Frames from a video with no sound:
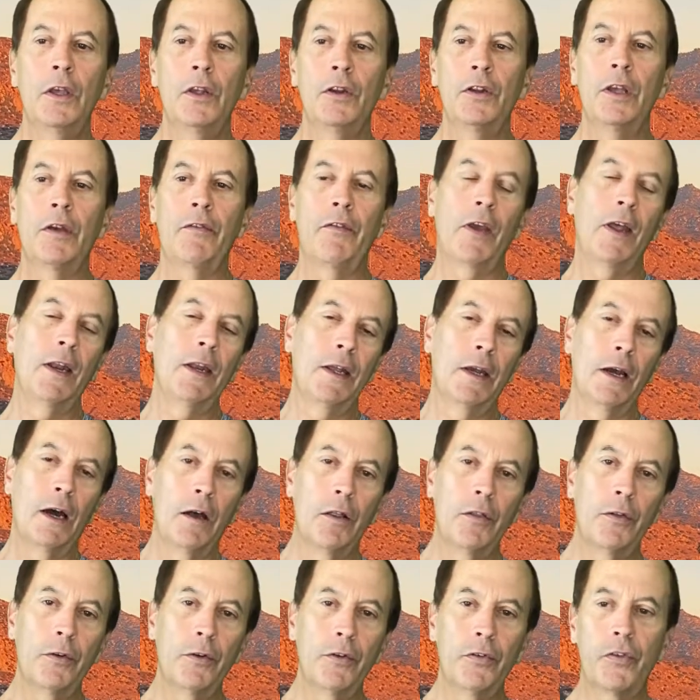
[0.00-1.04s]
Do you have any
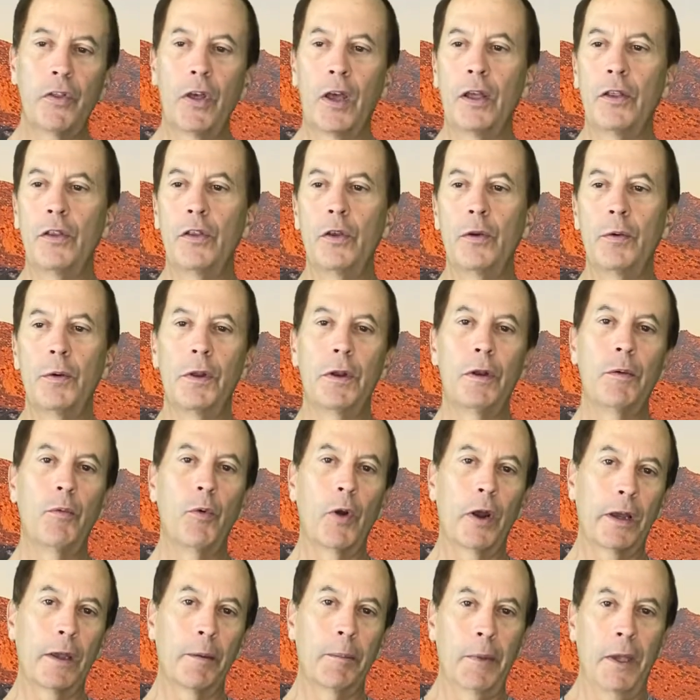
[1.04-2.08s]
others that you would
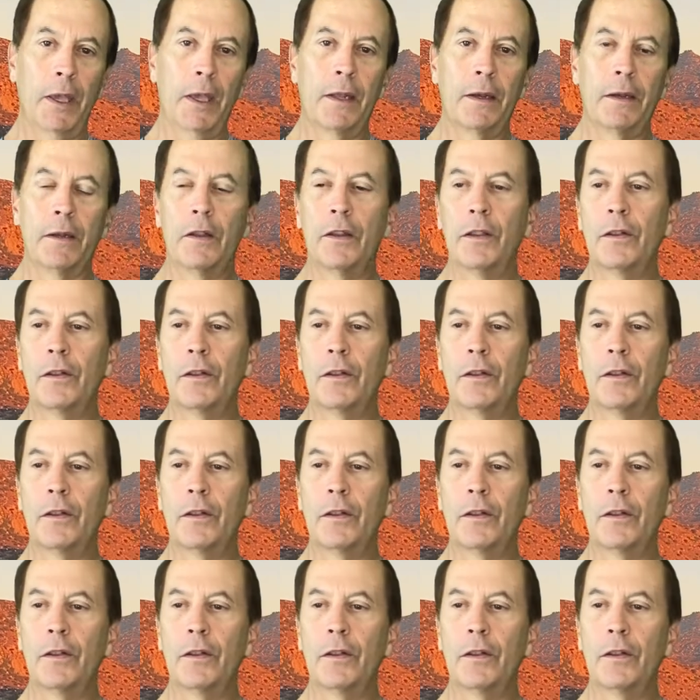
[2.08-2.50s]
recommend?